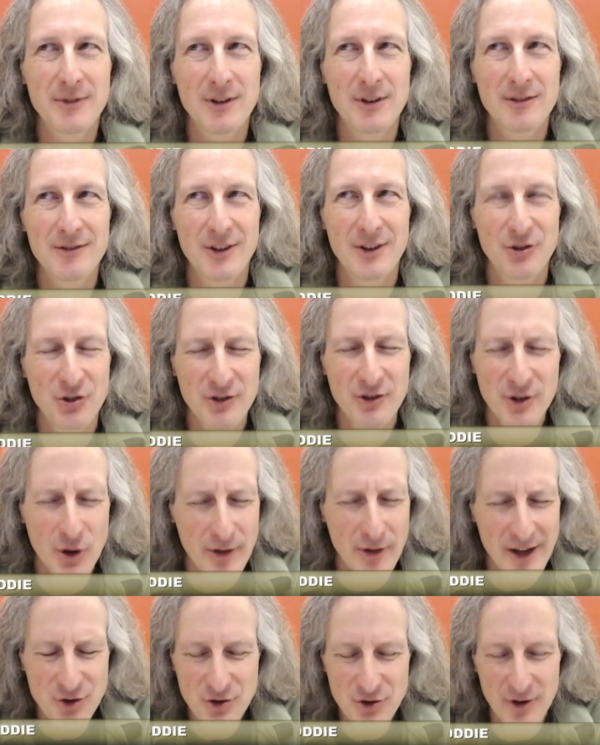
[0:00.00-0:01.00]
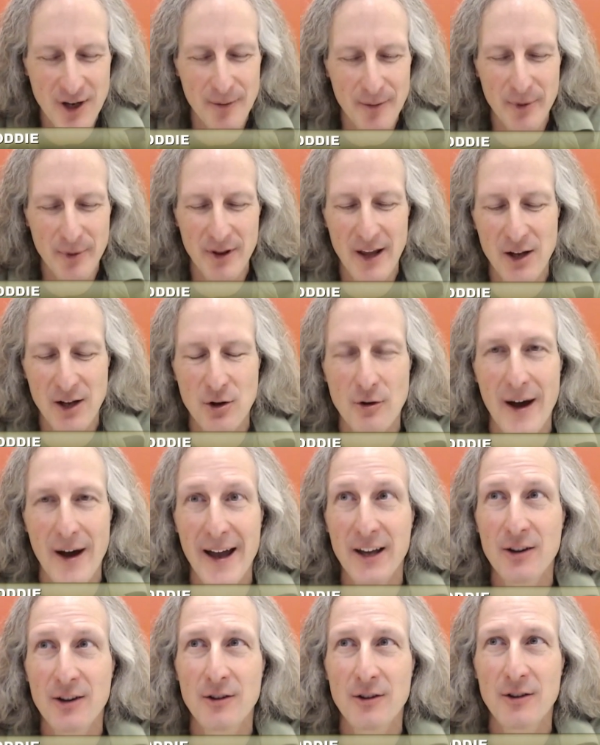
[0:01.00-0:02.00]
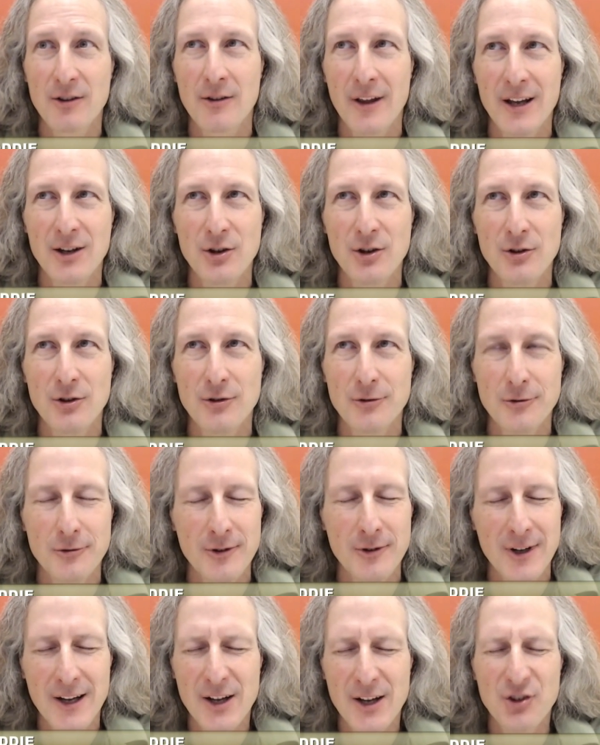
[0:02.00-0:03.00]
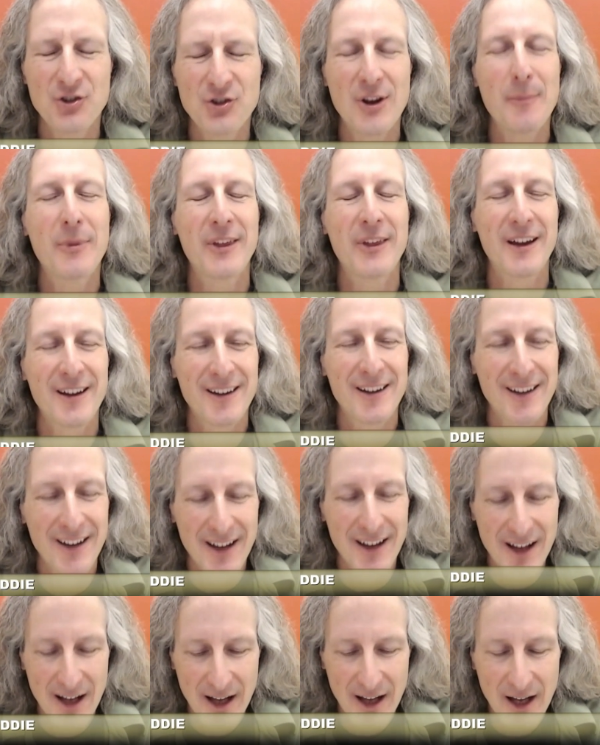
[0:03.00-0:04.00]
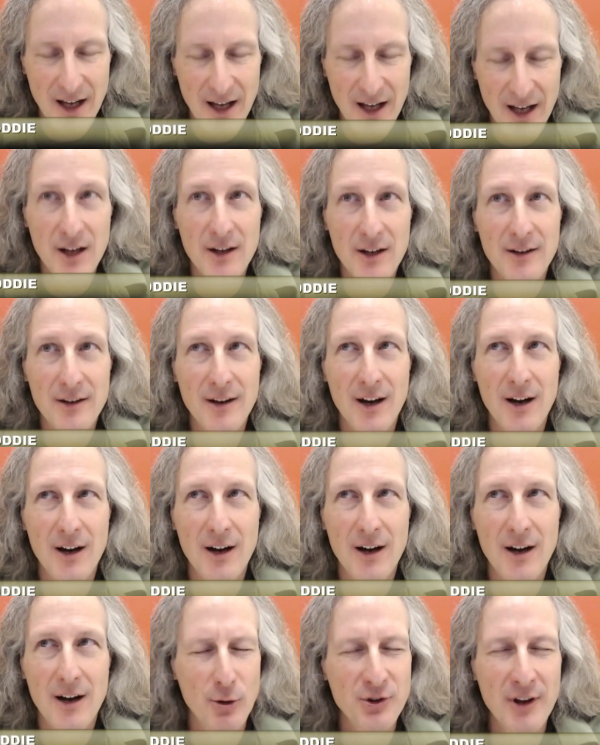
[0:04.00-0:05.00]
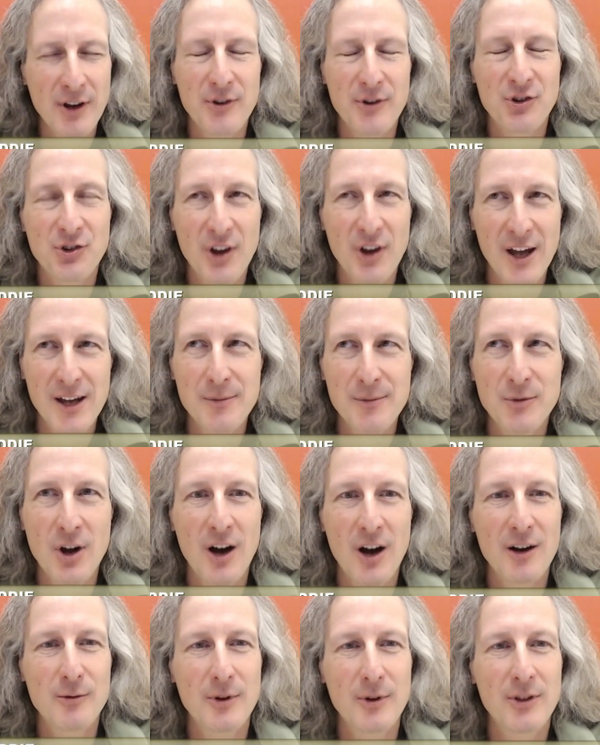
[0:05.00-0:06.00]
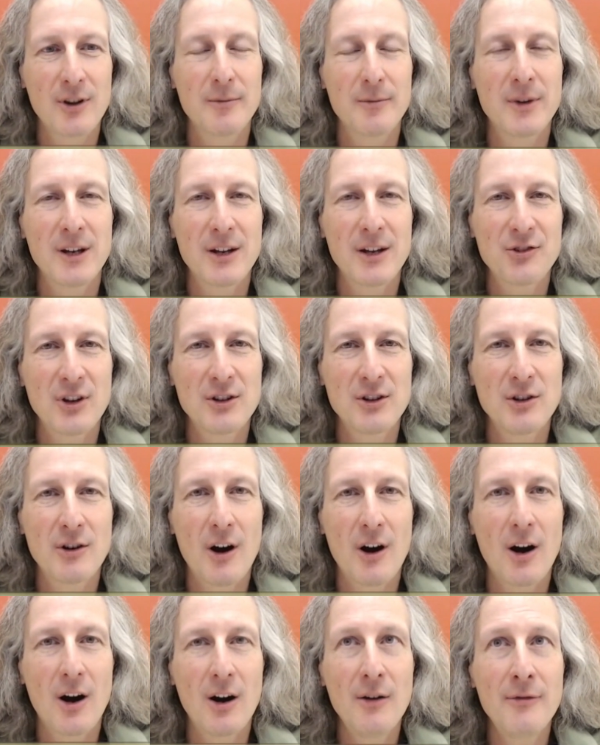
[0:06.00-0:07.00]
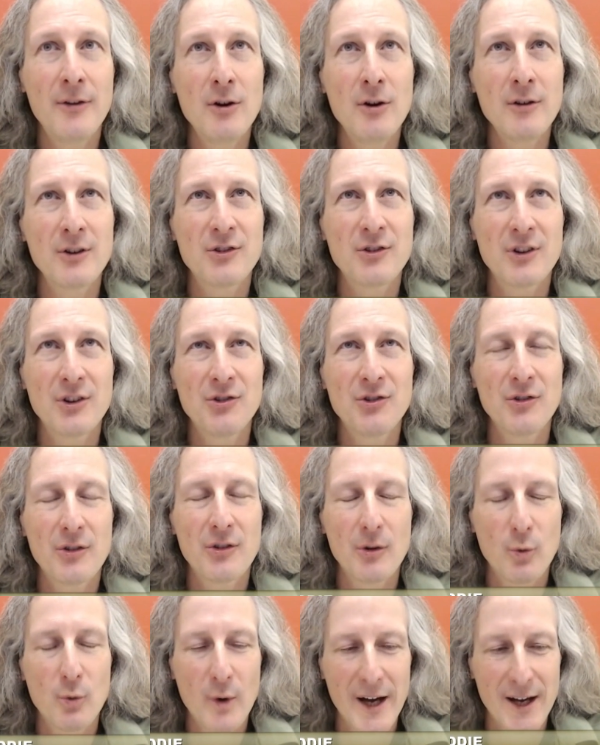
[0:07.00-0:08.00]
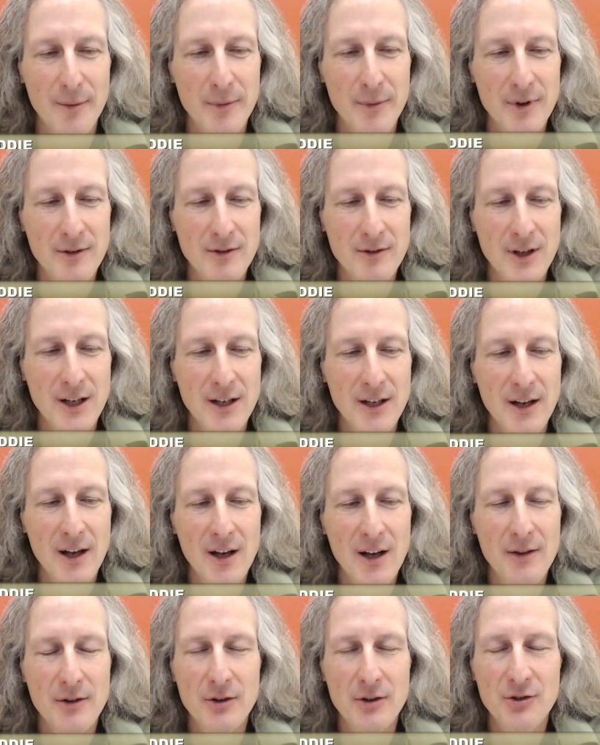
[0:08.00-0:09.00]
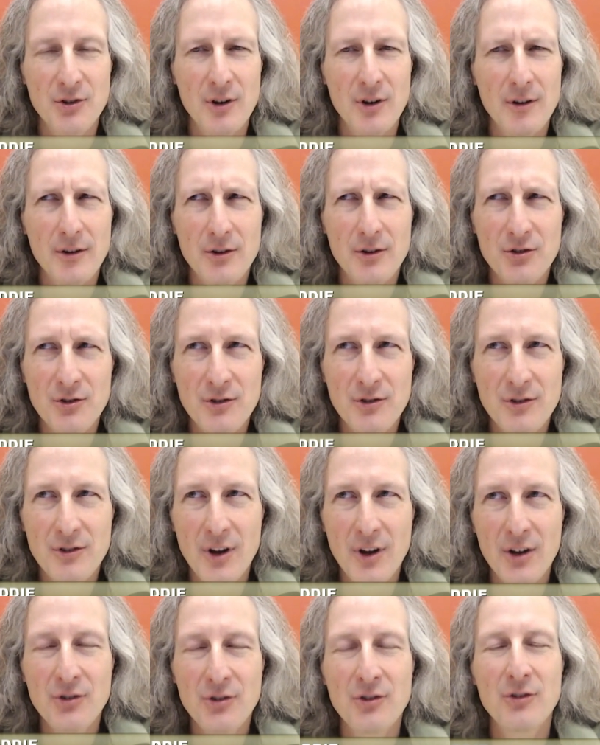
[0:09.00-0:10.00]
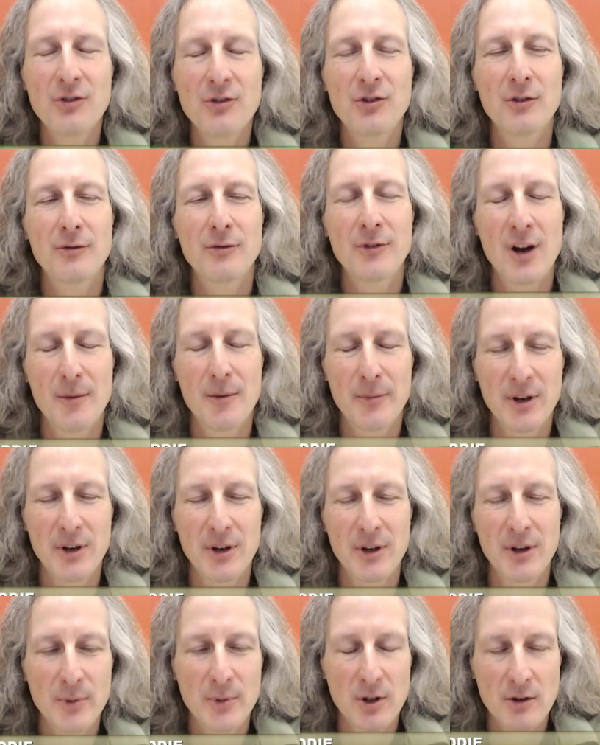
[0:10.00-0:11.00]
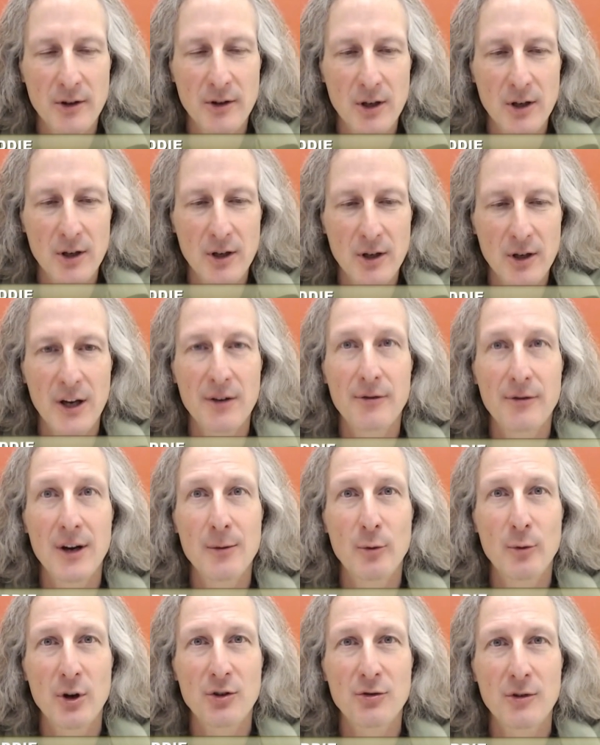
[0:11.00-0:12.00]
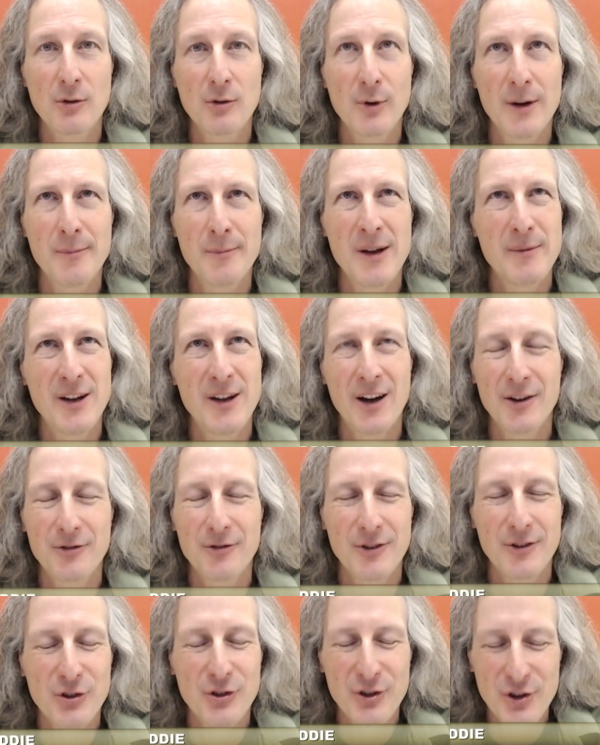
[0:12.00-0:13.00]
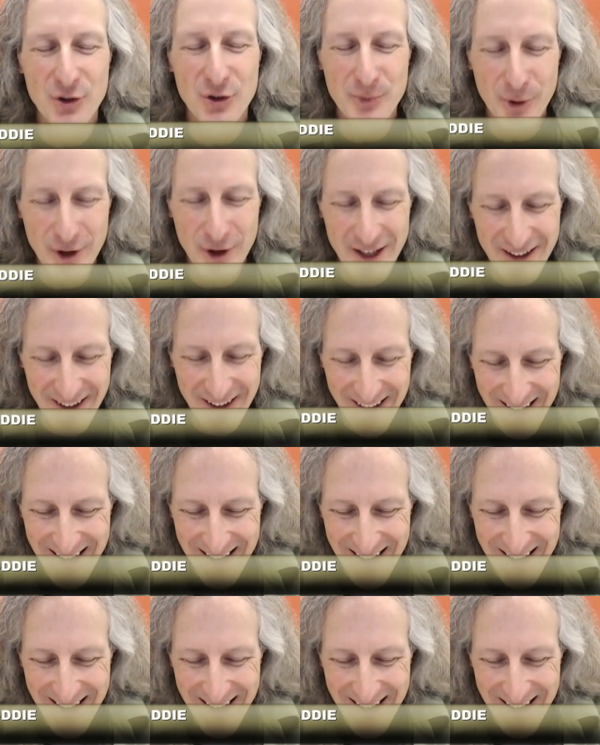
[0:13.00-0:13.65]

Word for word: because you know they showed up and they knew Angular, they knew something, and uh, I always have the same talk with them, and I say, you know, our focus isn't the web, right? There's there's dozens of companies building great frameworks for the web, maybe hundreds at this point.